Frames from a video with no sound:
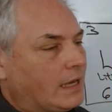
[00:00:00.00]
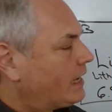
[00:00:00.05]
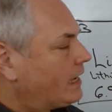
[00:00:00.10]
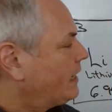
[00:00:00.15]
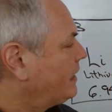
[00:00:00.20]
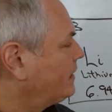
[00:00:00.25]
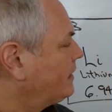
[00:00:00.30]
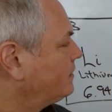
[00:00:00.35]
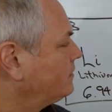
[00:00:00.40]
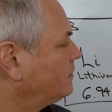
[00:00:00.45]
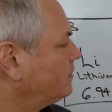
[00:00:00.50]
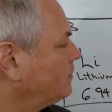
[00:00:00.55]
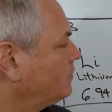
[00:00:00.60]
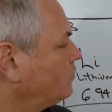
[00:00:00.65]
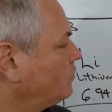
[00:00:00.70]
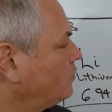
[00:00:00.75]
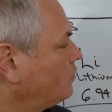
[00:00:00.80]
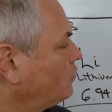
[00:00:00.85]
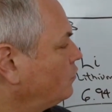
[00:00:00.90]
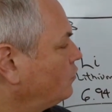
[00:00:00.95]
And
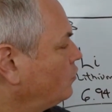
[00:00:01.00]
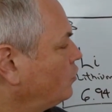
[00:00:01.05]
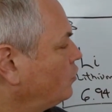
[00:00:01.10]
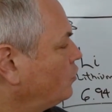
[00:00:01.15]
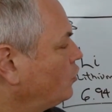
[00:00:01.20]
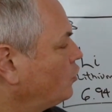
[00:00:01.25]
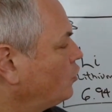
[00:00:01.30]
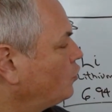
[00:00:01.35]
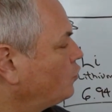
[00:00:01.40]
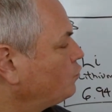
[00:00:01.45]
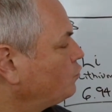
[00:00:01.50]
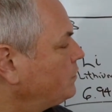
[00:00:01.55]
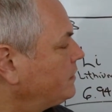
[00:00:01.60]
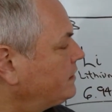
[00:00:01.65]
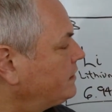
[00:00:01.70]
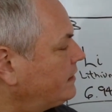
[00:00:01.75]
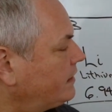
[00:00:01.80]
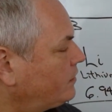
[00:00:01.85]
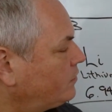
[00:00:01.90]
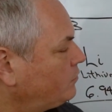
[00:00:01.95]

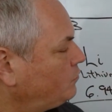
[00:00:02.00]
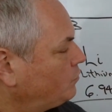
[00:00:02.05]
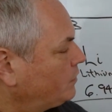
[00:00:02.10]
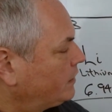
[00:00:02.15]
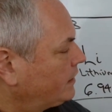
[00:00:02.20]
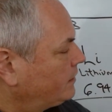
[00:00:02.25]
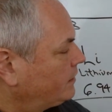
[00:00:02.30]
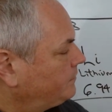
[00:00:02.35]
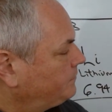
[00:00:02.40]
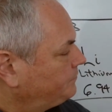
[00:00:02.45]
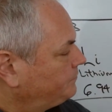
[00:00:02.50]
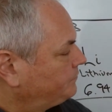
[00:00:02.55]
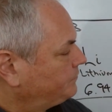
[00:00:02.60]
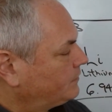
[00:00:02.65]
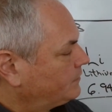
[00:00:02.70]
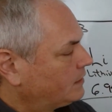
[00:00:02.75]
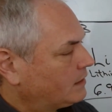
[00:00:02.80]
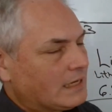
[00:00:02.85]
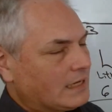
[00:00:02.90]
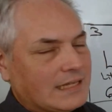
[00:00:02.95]
we take away
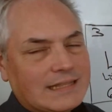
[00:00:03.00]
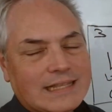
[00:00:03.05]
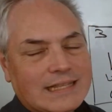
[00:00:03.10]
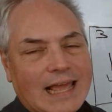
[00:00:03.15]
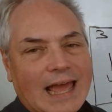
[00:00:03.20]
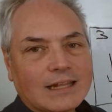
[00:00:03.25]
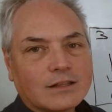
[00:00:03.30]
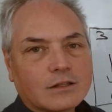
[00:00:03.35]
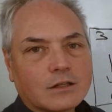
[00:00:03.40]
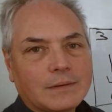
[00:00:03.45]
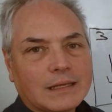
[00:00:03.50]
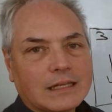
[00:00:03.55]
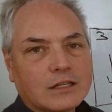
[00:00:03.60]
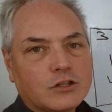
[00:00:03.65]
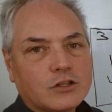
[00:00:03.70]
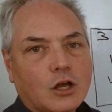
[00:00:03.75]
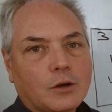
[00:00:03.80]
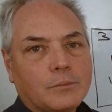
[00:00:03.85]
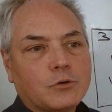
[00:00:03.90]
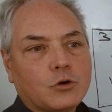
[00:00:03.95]
the atomic
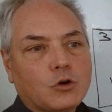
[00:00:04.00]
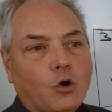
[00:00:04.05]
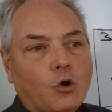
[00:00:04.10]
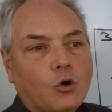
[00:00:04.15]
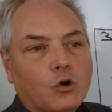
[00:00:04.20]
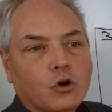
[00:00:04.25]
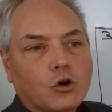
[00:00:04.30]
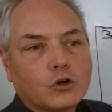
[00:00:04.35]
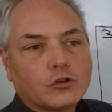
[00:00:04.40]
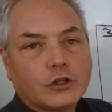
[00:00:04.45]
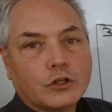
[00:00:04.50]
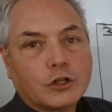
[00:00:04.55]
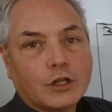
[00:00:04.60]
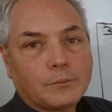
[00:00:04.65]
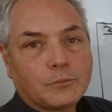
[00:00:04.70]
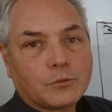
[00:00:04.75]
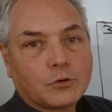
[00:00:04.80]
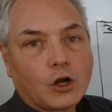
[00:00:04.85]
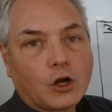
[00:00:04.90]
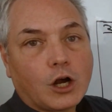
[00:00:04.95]
number or the
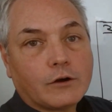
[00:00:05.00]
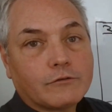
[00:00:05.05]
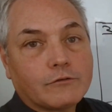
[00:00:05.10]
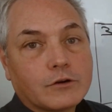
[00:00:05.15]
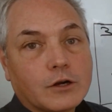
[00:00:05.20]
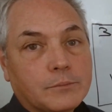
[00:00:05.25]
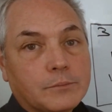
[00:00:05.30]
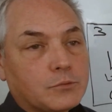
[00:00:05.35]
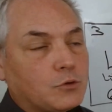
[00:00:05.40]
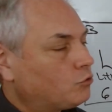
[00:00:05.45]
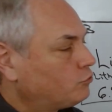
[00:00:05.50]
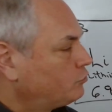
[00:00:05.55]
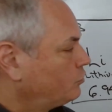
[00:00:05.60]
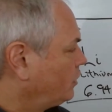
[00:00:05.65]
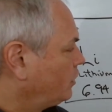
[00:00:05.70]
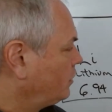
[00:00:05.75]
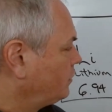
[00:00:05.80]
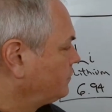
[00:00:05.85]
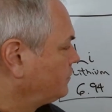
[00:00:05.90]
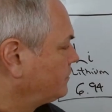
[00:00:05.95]
number of
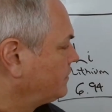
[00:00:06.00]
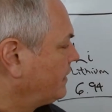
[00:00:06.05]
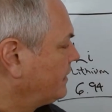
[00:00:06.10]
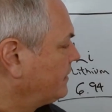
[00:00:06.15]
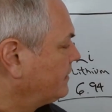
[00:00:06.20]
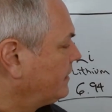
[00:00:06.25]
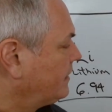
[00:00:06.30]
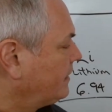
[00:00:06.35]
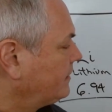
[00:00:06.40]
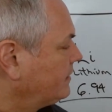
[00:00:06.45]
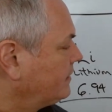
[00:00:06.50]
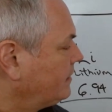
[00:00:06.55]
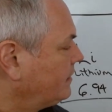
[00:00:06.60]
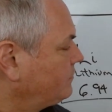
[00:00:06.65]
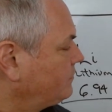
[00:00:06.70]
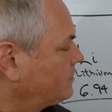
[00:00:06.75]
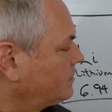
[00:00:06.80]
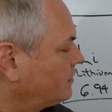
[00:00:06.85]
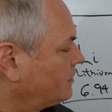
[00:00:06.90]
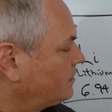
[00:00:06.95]
protons, and that
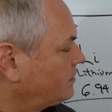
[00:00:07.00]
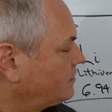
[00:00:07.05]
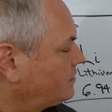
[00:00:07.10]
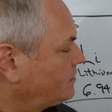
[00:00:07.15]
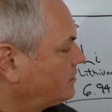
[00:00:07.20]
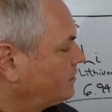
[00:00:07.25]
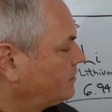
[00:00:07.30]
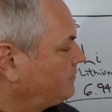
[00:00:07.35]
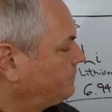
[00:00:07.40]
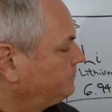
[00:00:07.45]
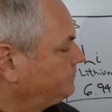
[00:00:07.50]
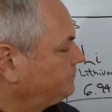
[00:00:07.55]
gives us